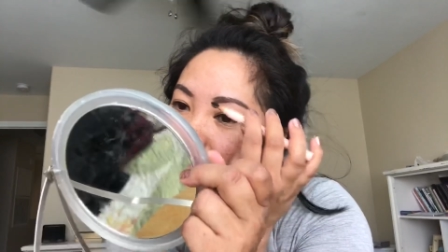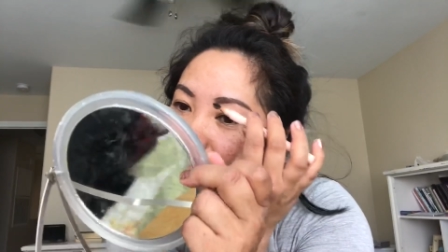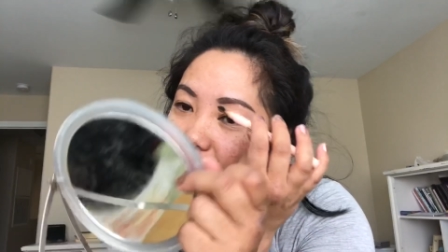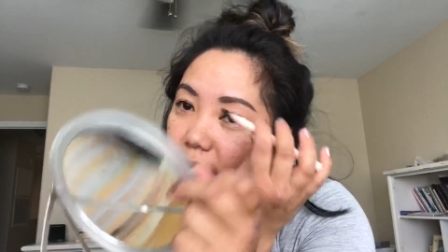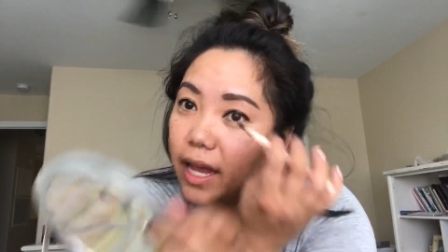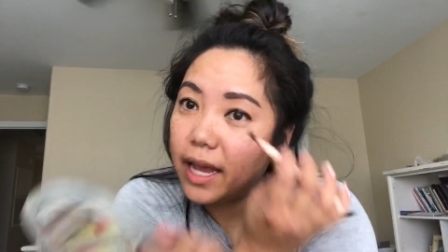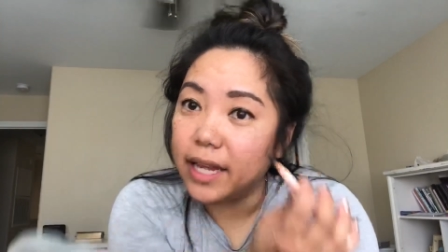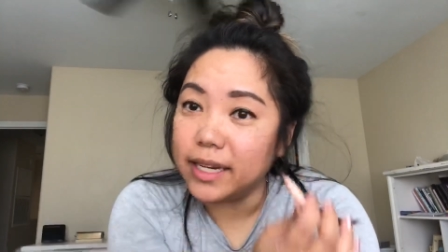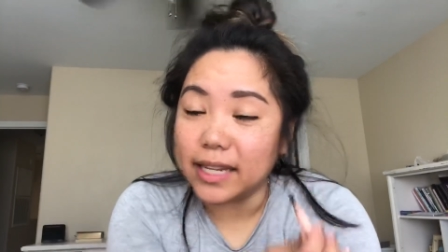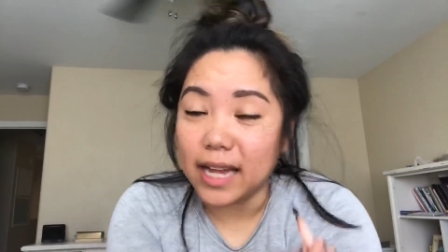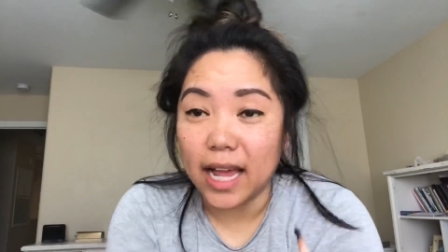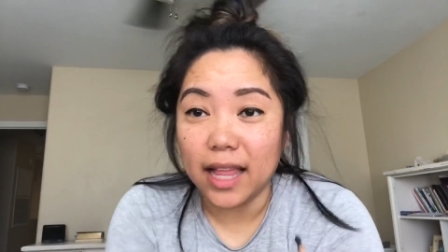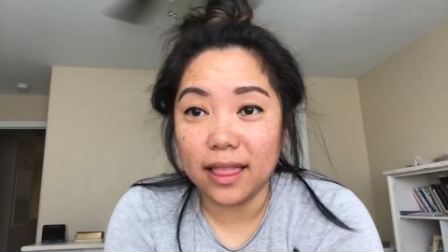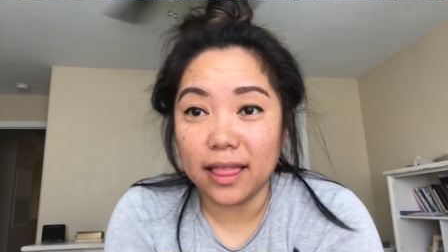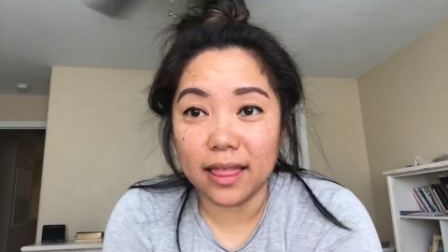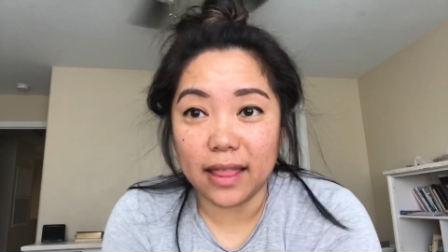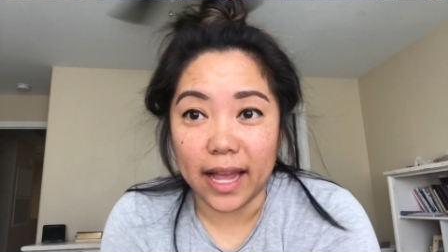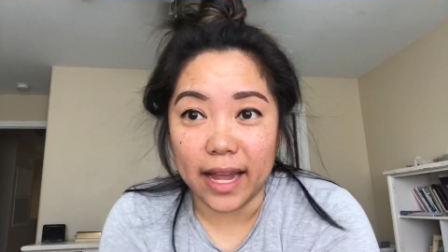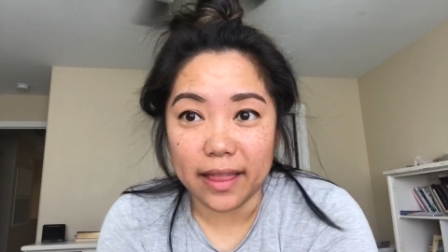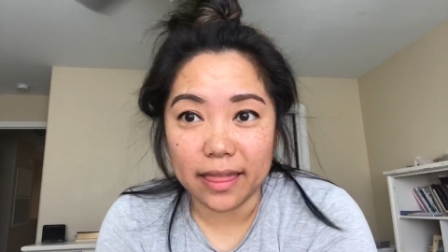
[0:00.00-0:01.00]
and I
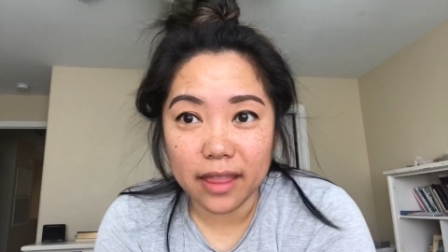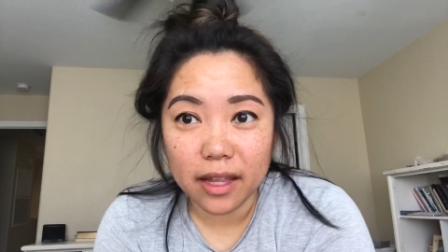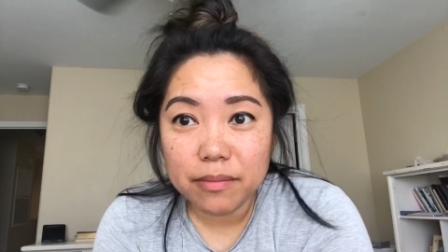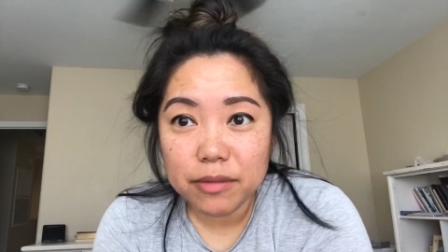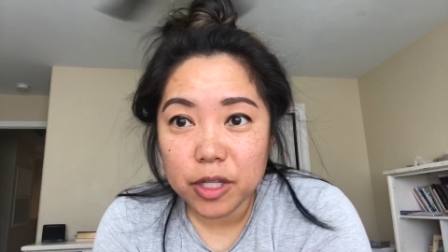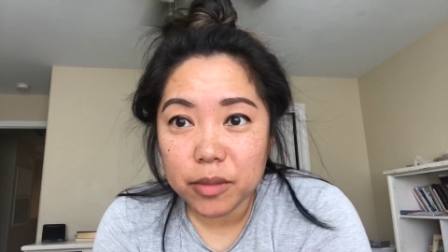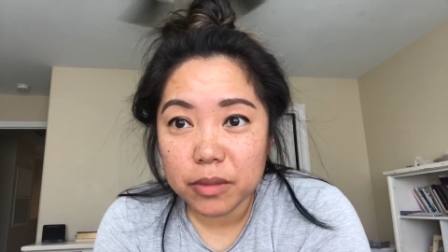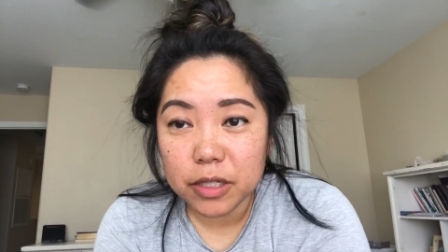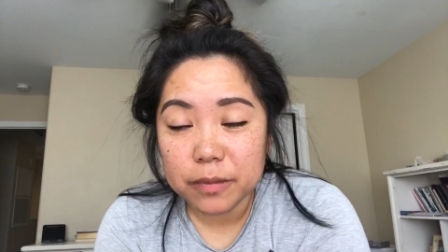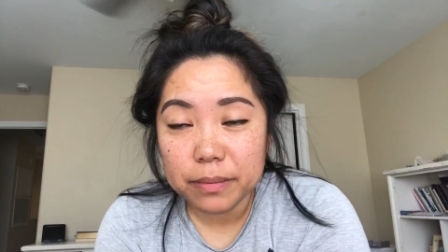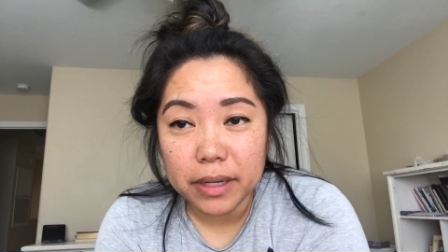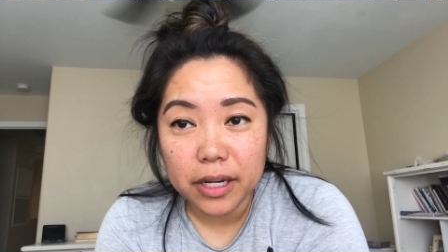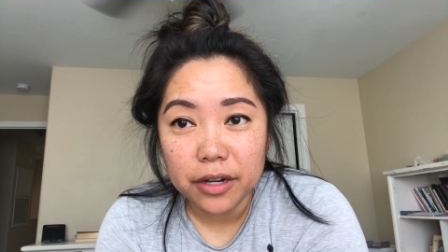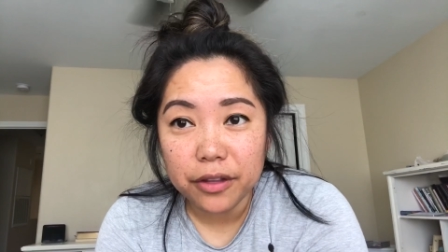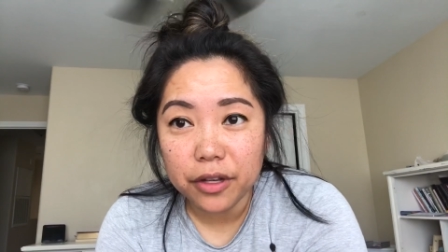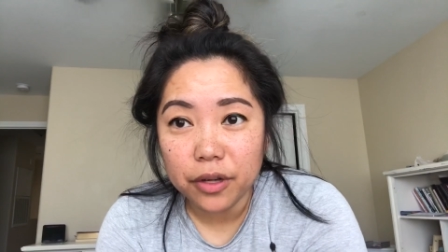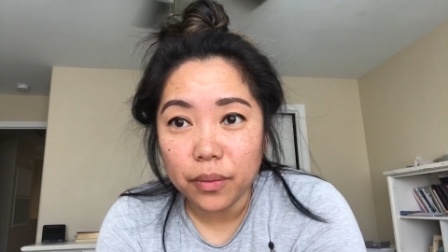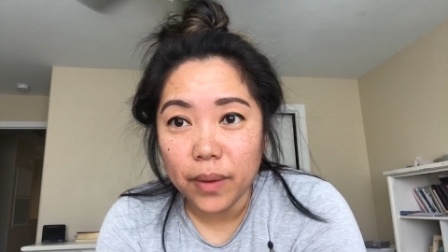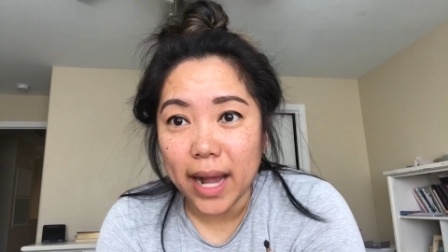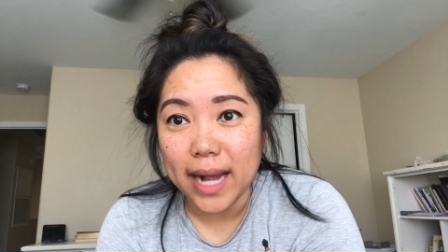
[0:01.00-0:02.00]
like them so much better
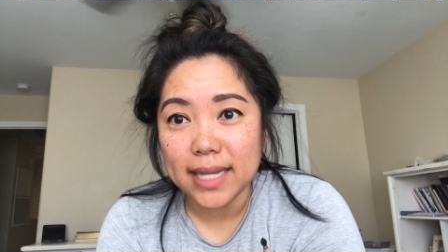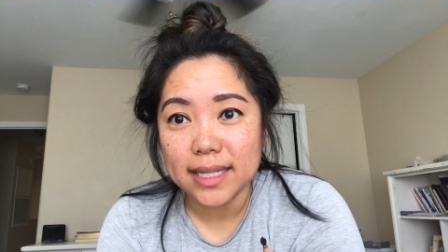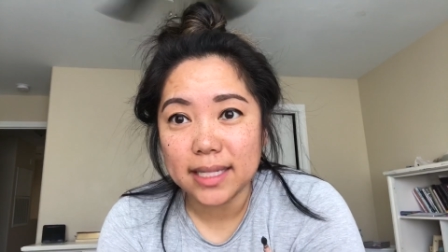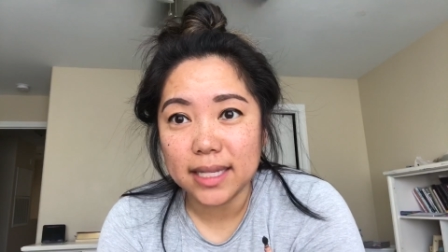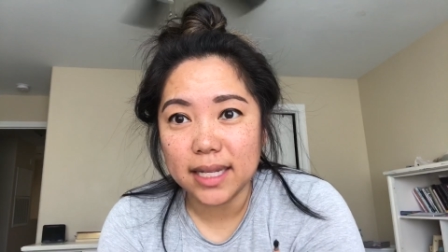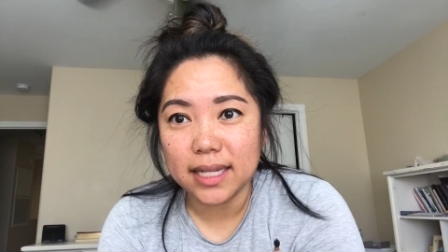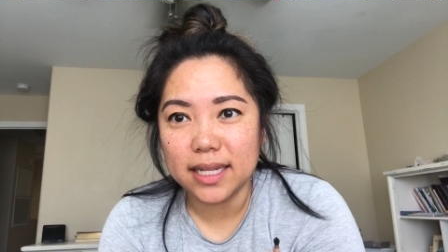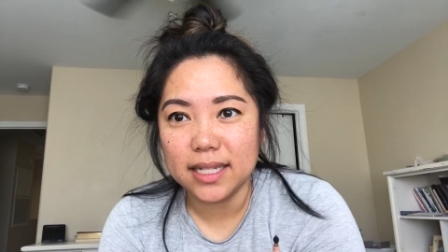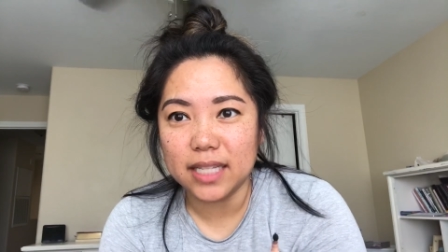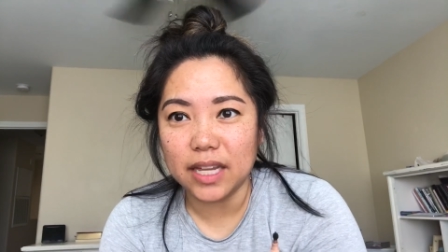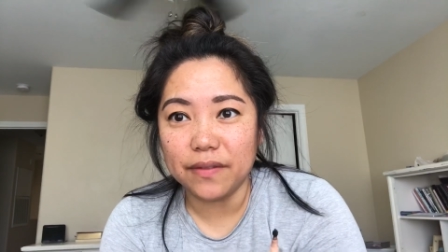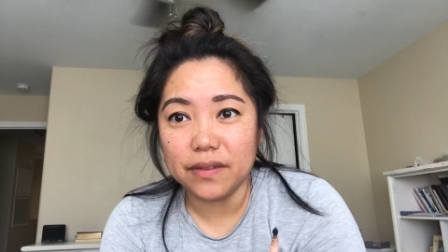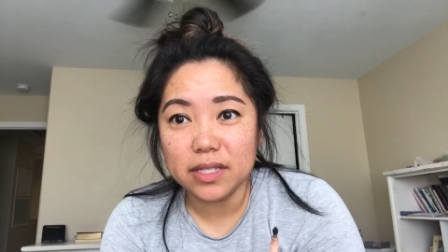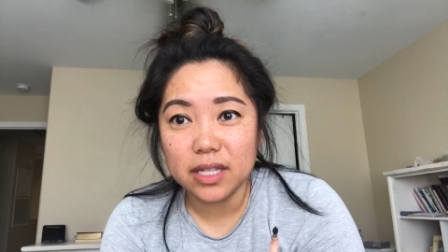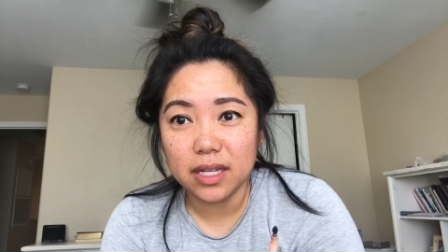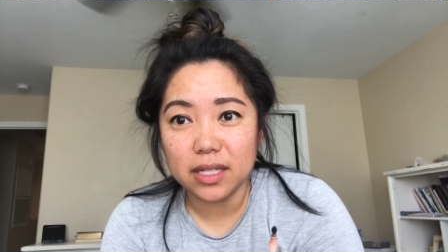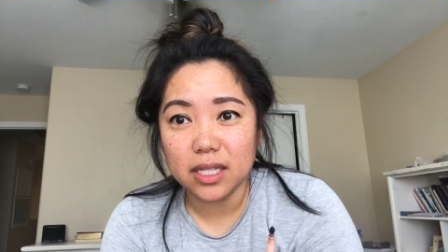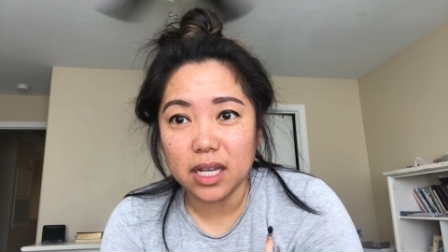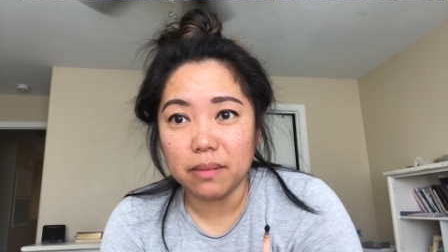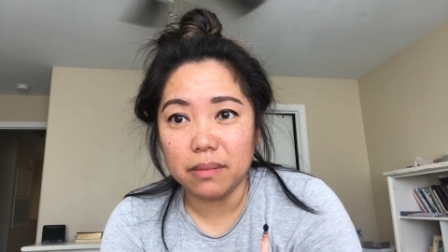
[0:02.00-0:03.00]
than waxing because every
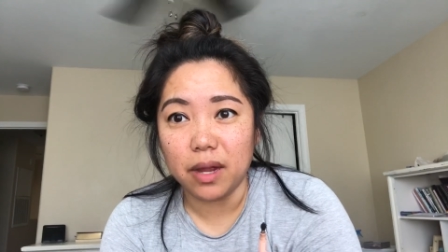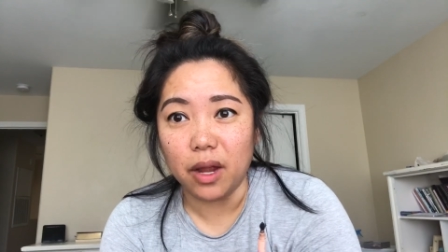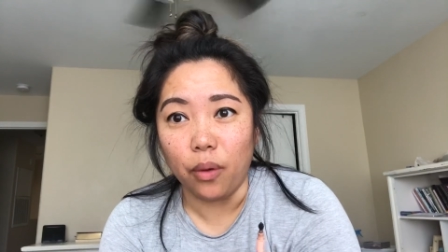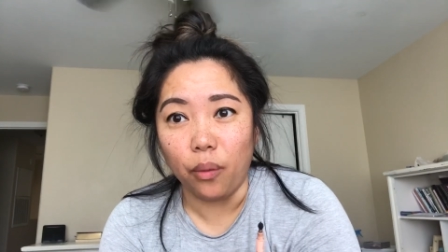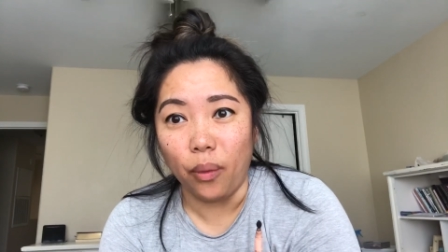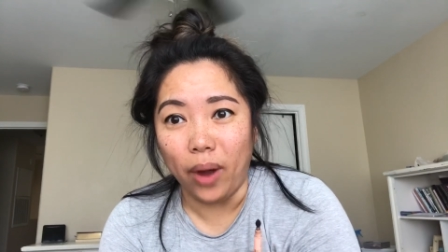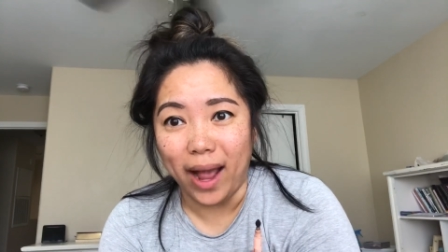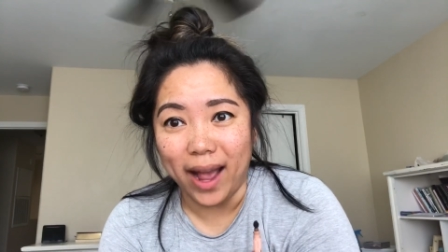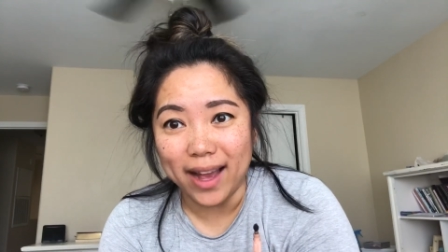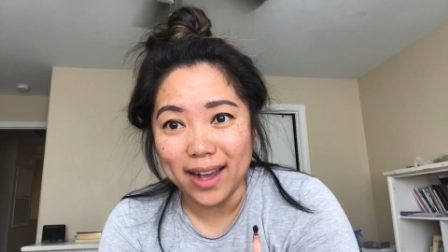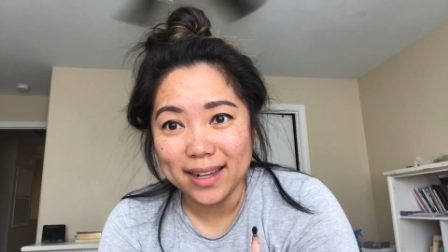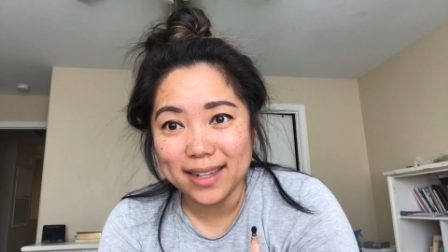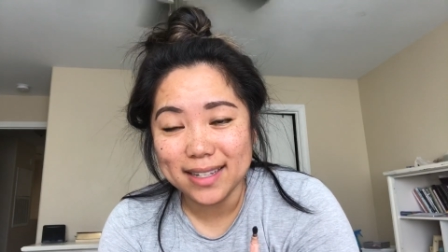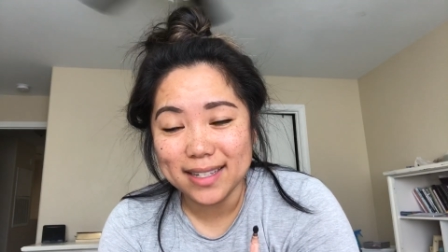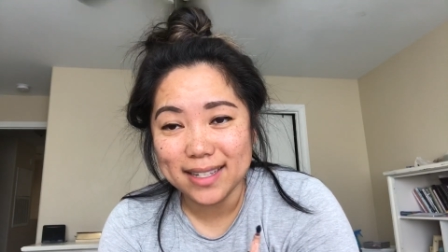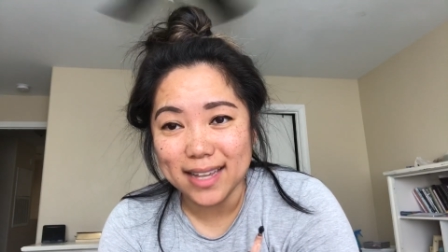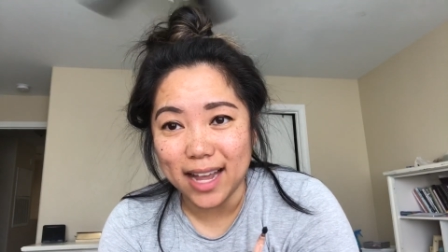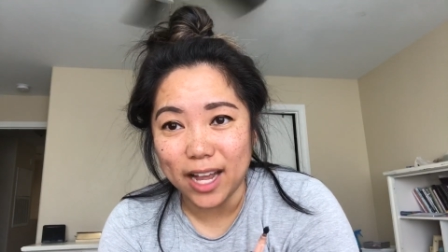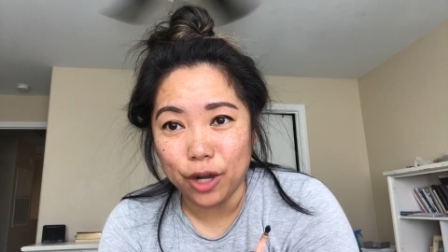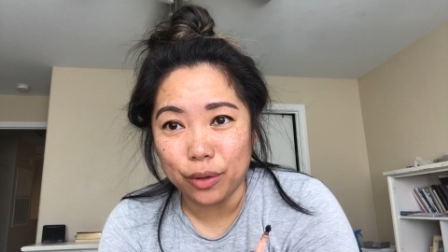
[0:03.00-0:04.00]
single time I
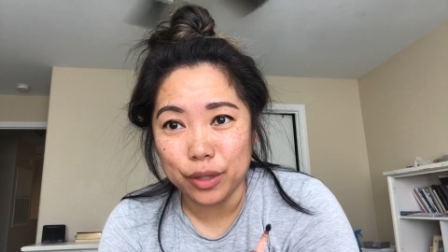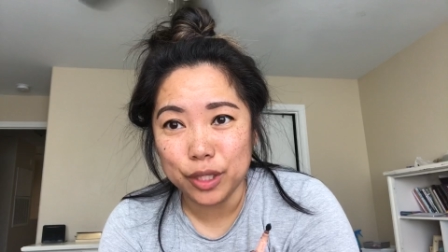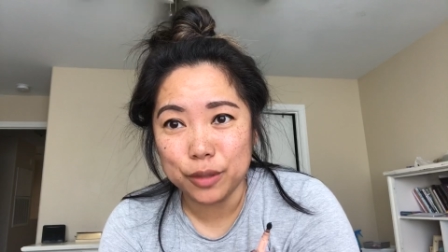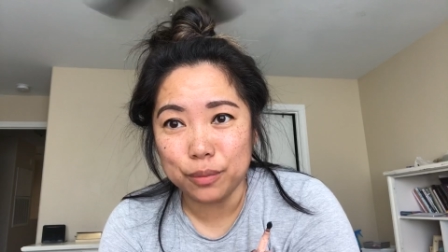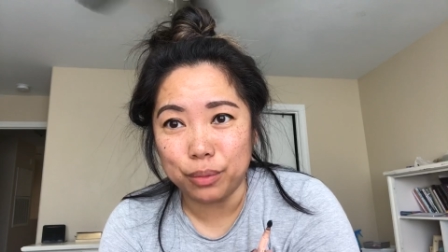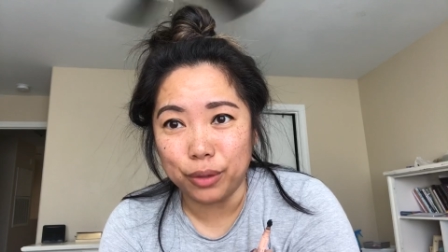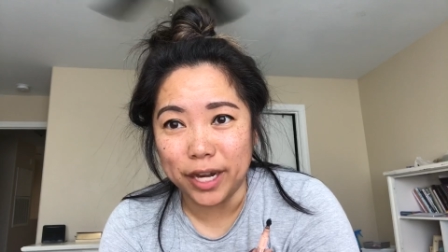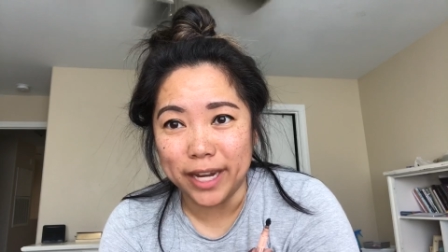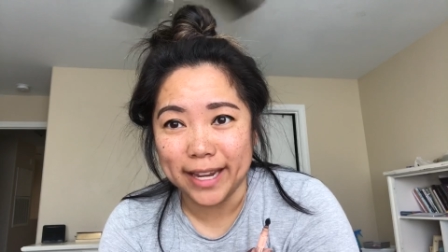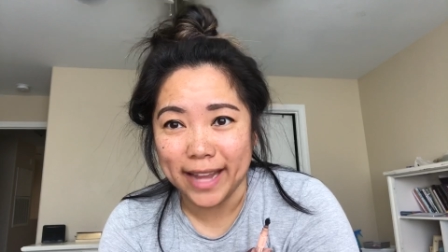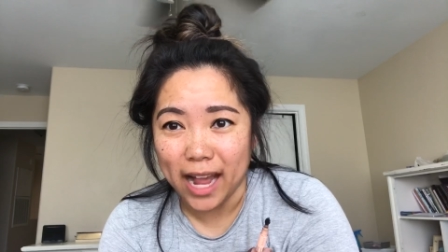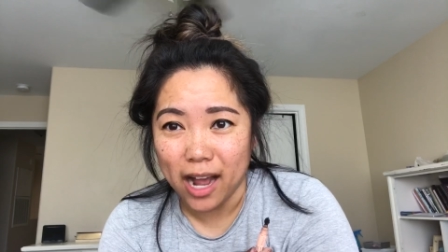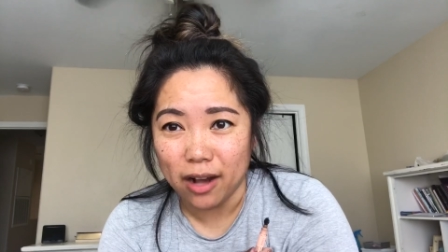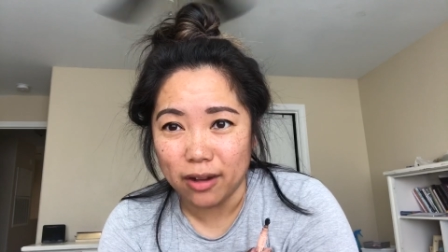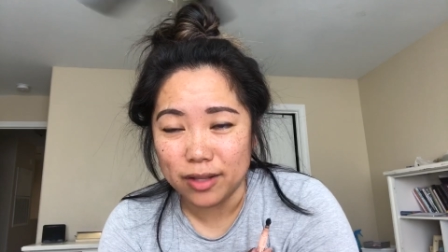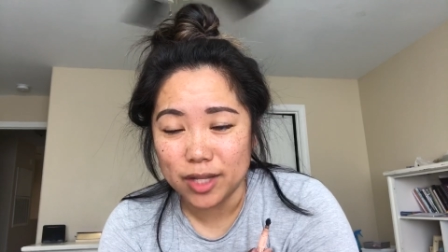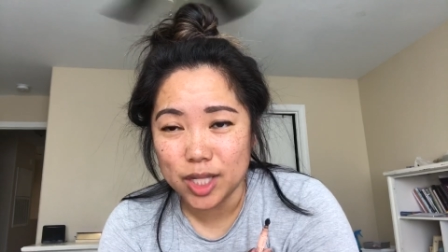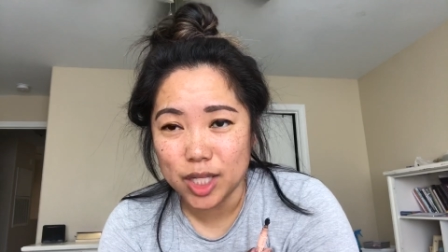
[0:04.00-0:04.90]
wax, I always break out.